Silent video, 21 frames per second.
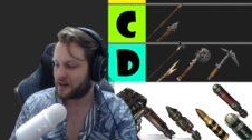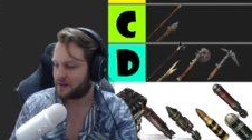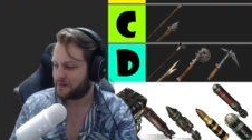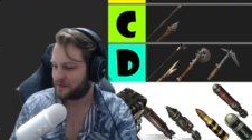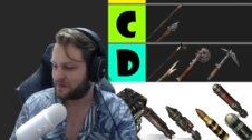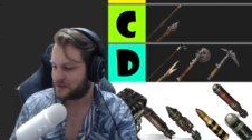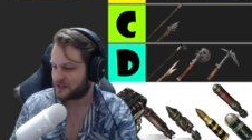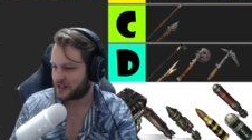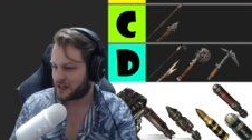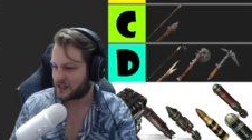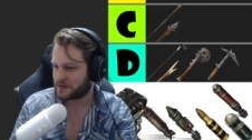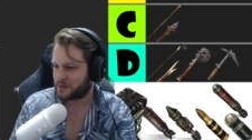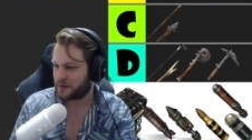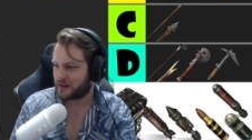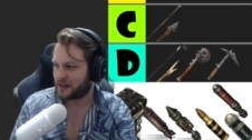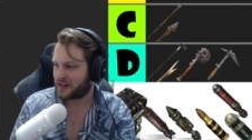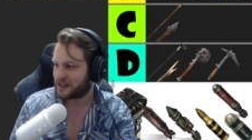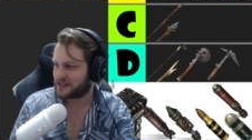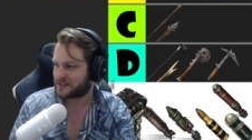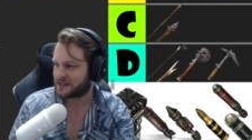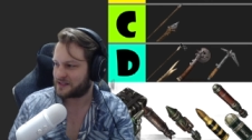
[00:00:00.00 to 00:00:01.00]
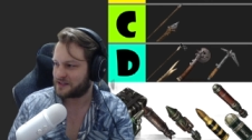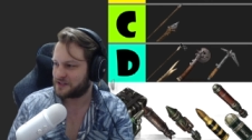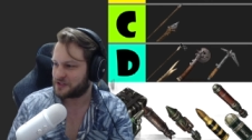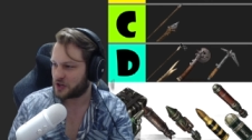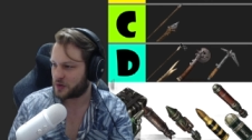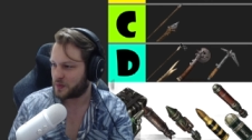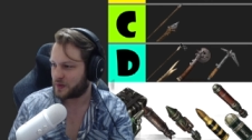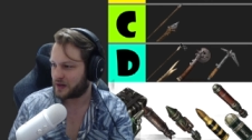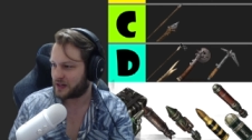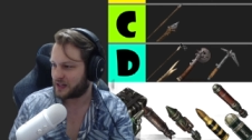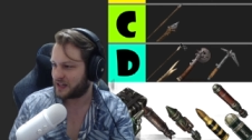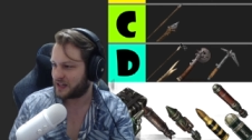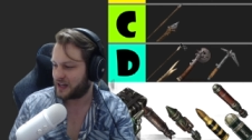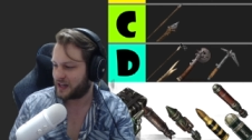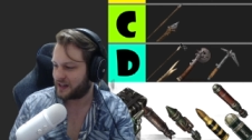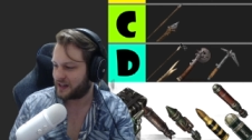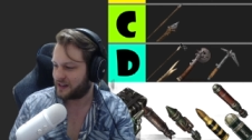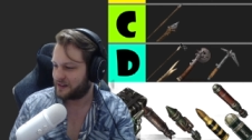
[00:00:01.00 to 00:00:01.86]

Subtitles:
It takes a bit less durability hit.